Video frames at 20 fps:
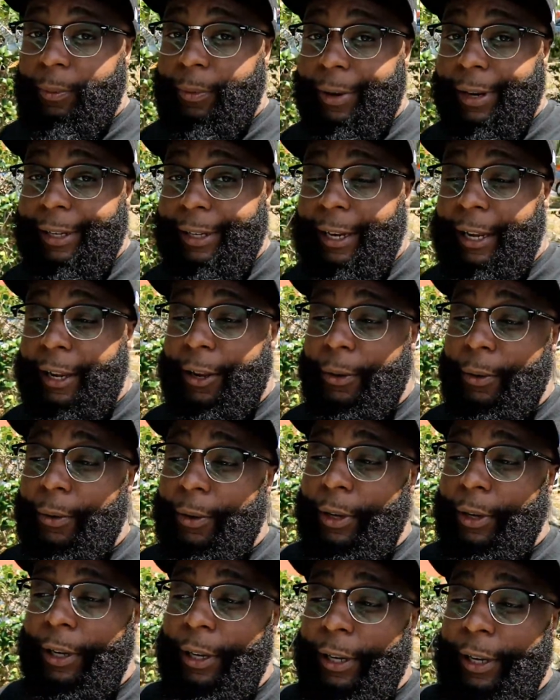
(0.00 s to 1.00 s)
up right now.
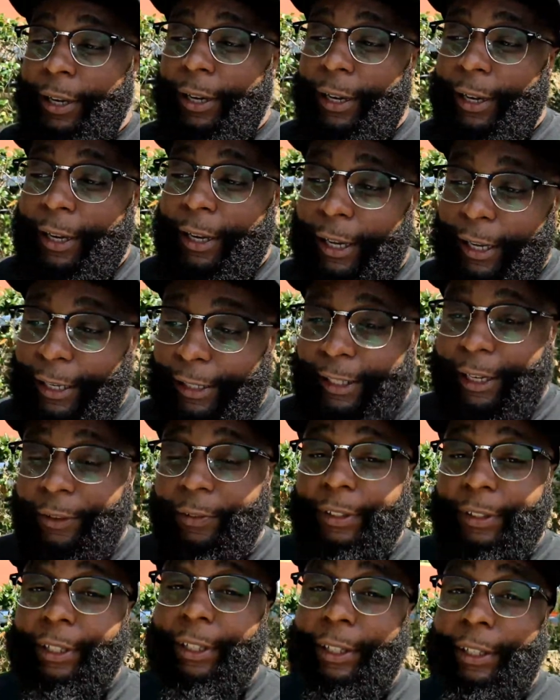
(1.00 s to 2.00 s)
It
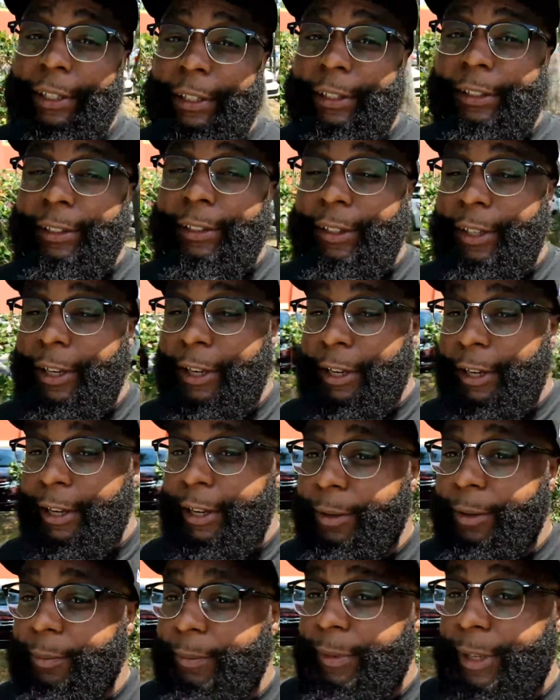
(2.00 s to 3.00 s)
definitely needed it.
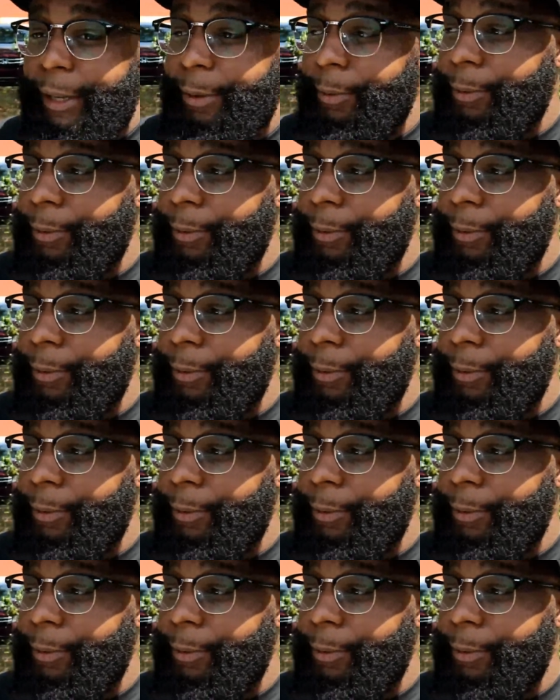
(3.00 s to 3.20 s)
It